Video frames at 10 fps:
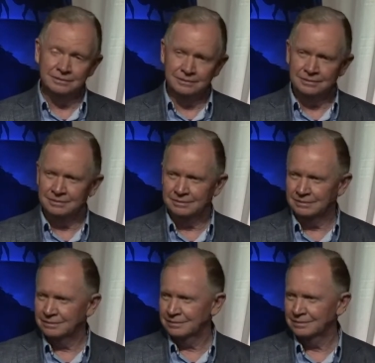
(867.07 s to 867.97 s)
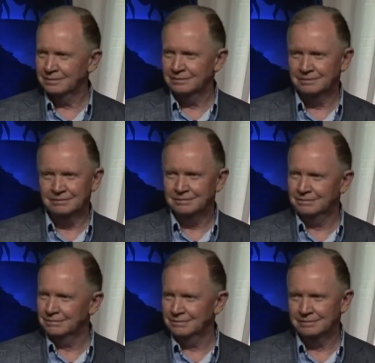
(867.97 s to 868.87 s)

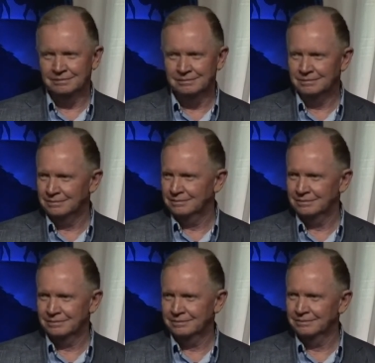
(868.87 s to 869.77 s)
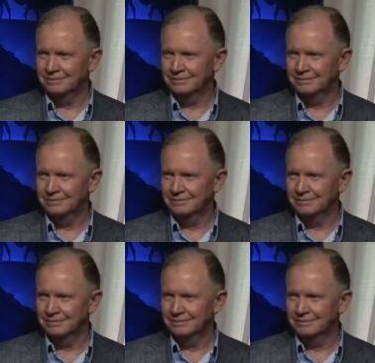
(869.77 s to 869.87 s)
Nobody speaks.